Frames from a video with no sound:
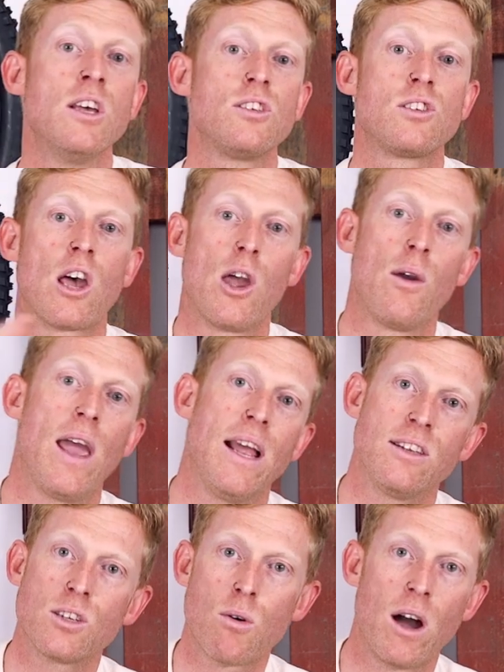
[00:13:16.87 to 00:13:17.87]
So
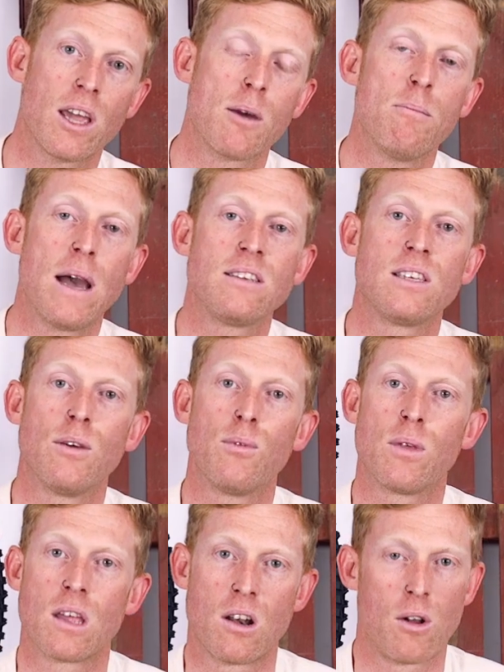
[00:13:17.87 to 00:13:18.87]
it's quite
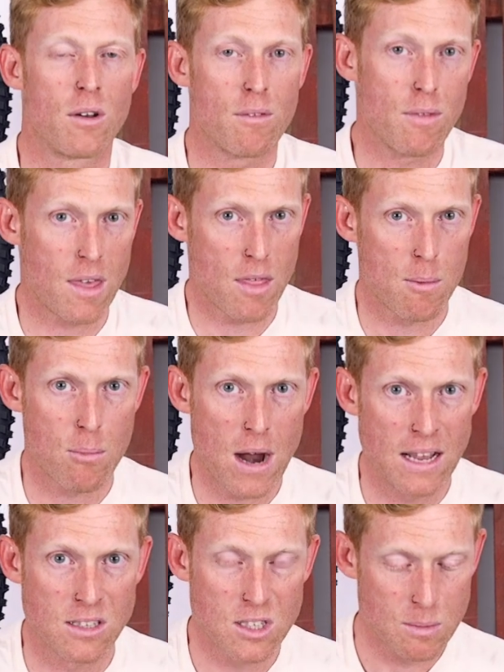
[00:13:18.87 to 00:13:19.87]
competitive with a lot of the other
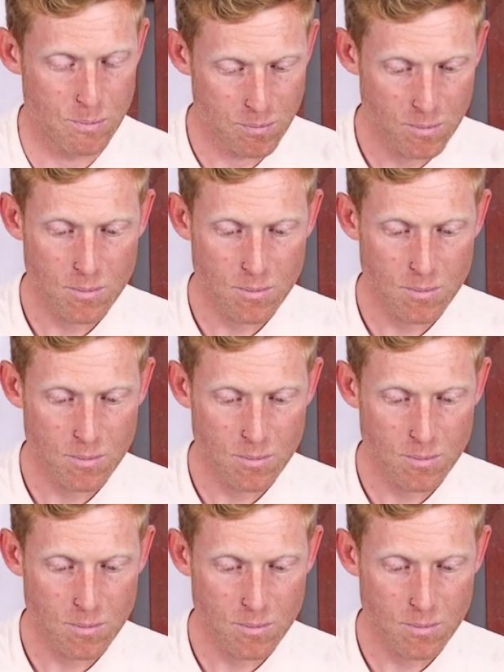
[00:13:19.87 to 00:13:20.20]
brands.